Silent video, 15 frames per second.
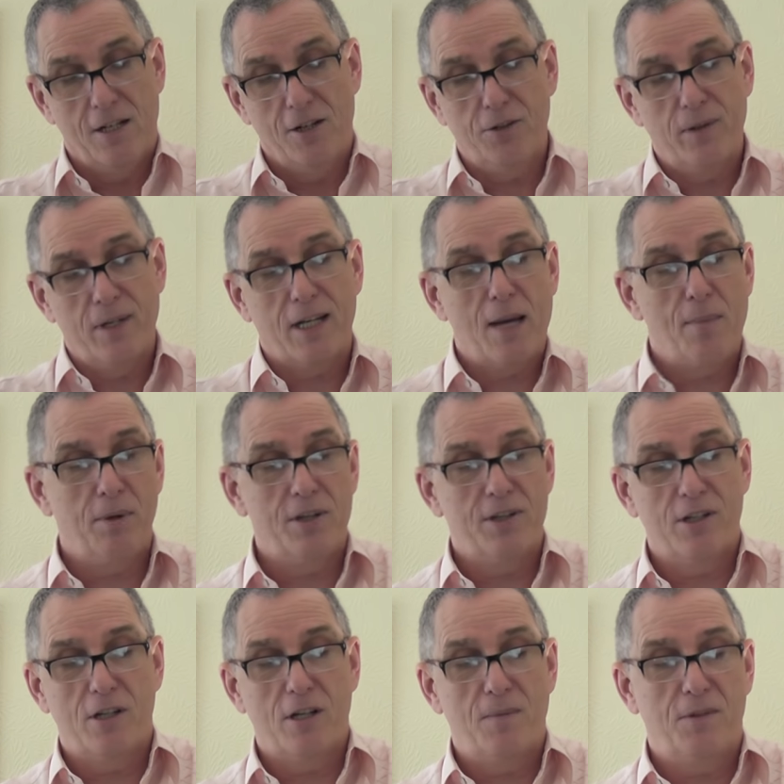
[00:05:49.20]
I'll do it a couple of
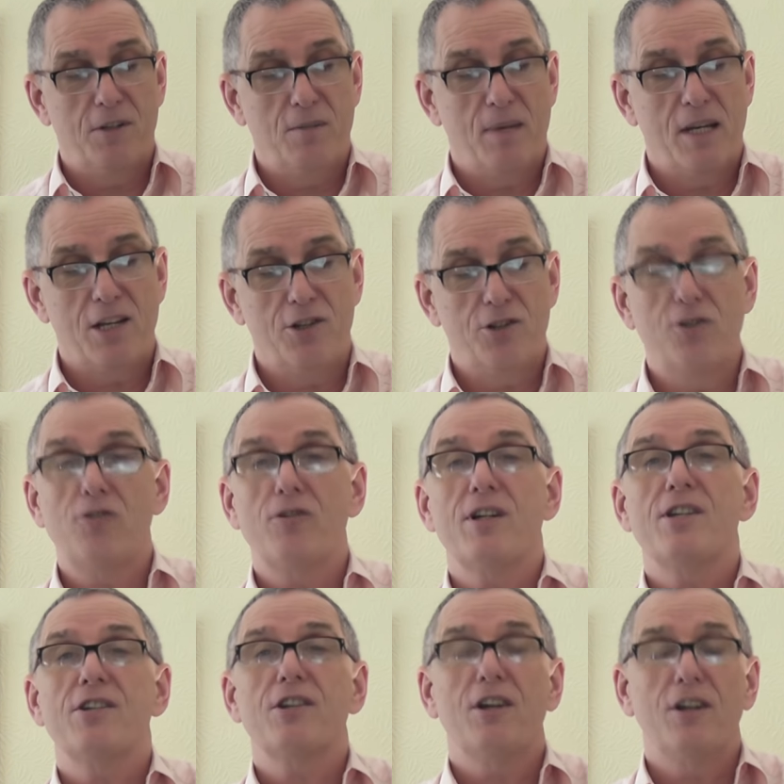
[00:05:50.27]
times to make sure
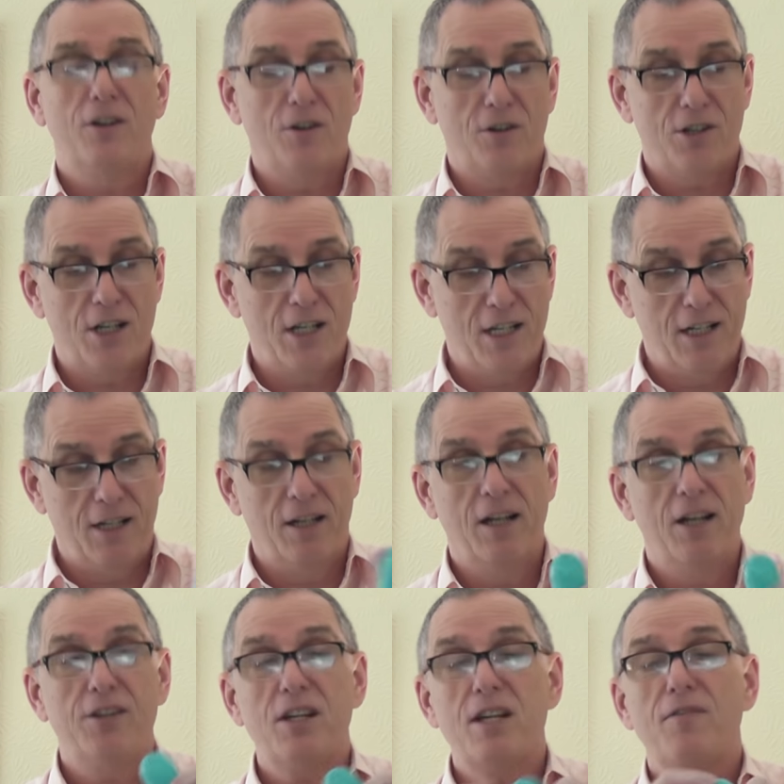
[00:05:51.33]
it's uh, locked in.
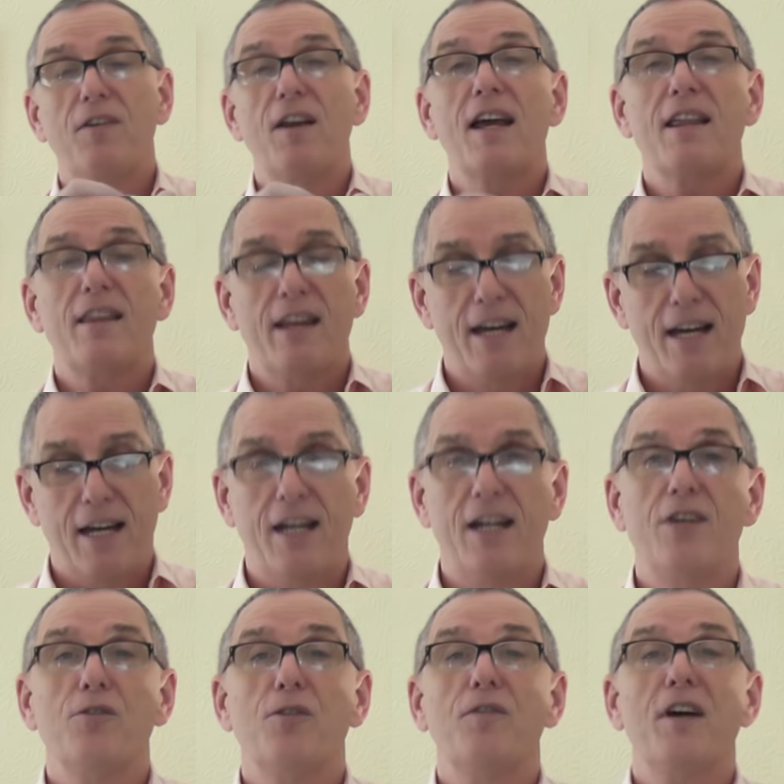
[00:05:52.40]
Deflate that
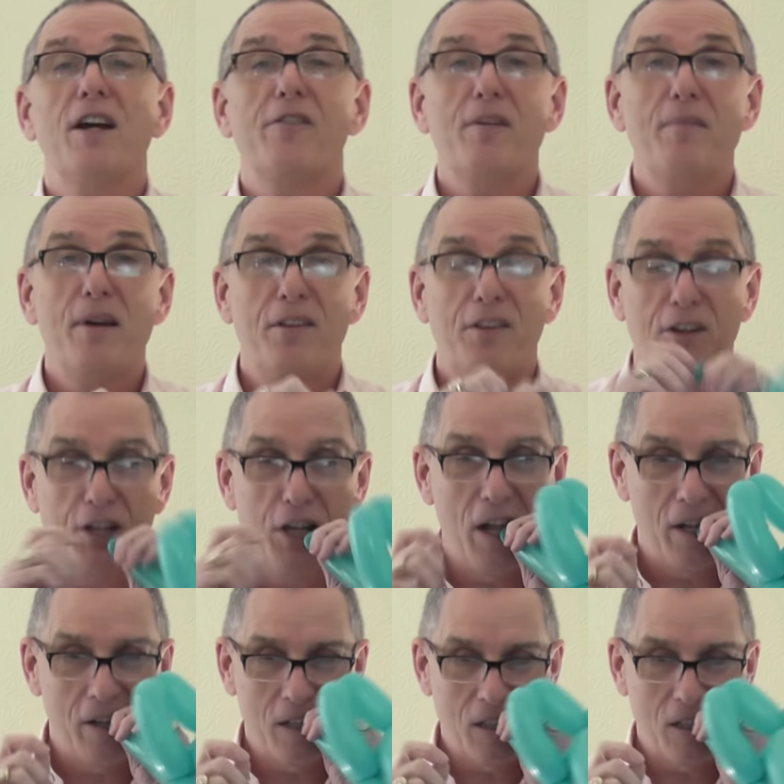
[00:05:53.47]
in your favourite method.